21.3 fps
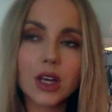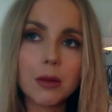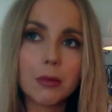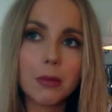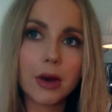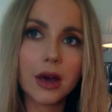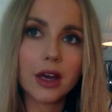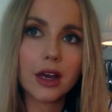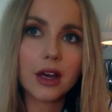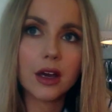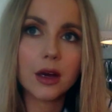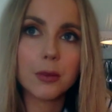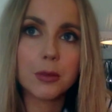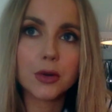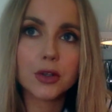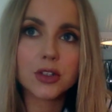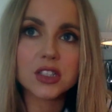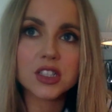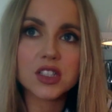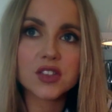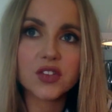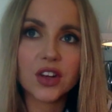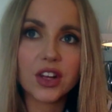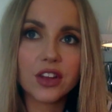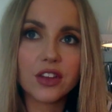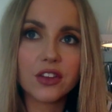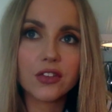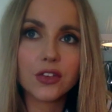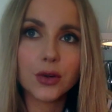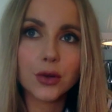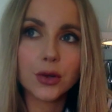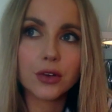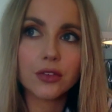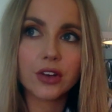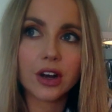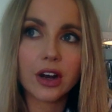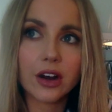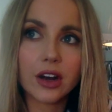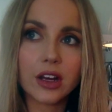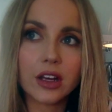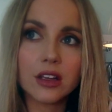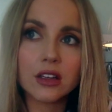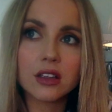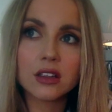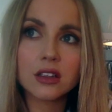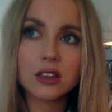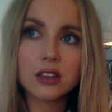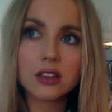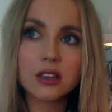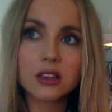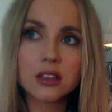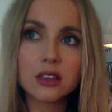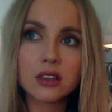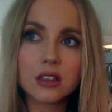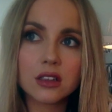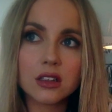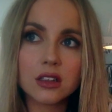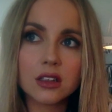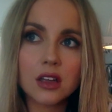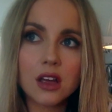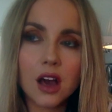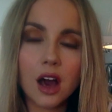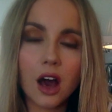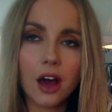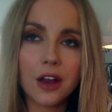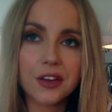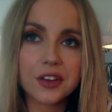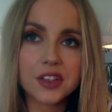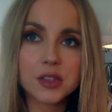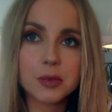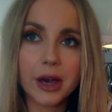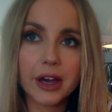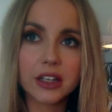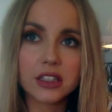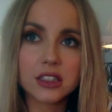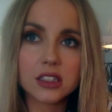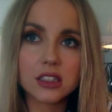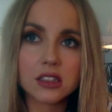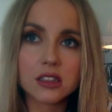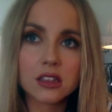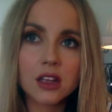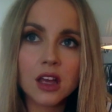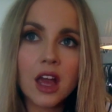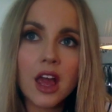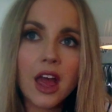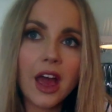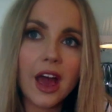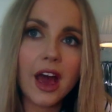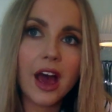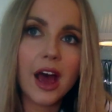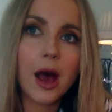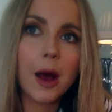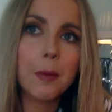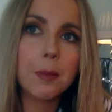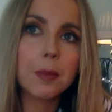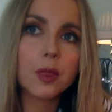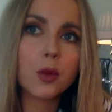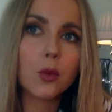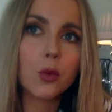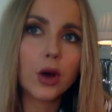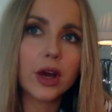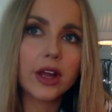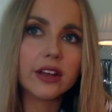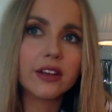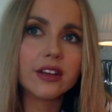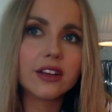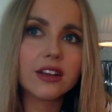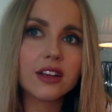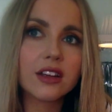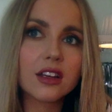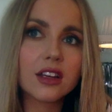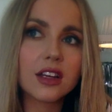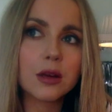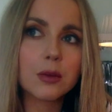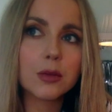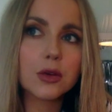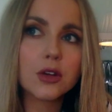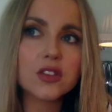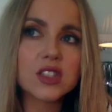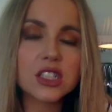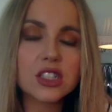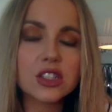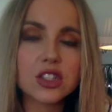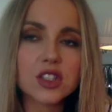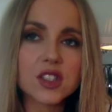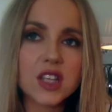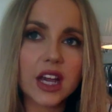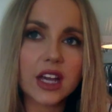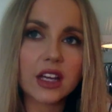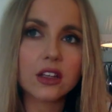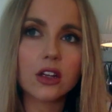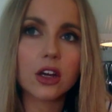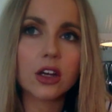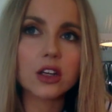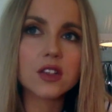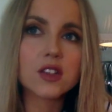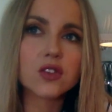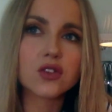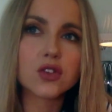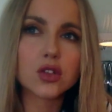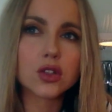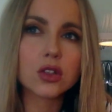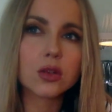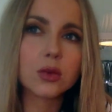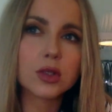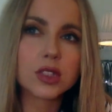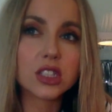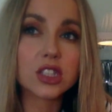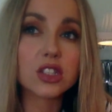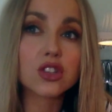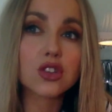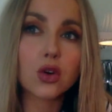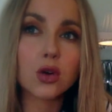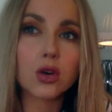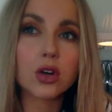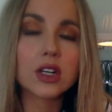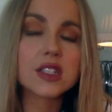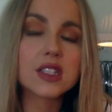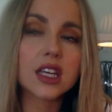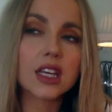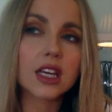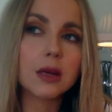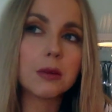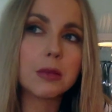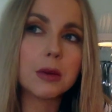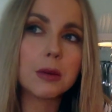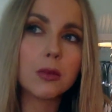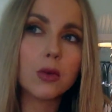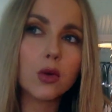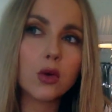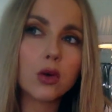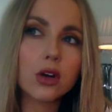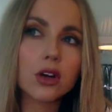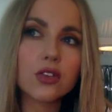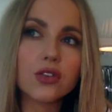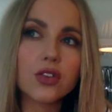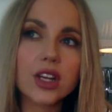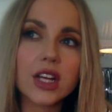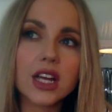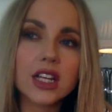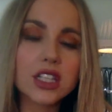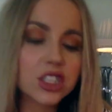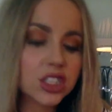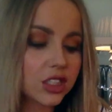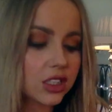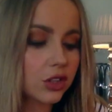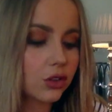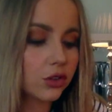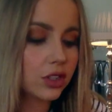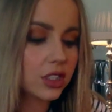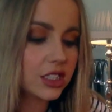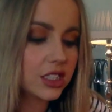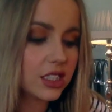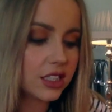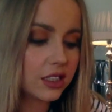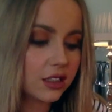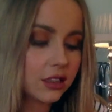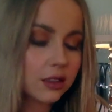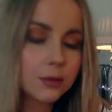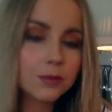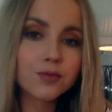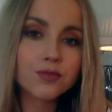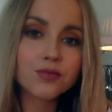My book just fell on the floor, very unexpected. When it moves into your second house, which is Taurus, it can be more financially orientated.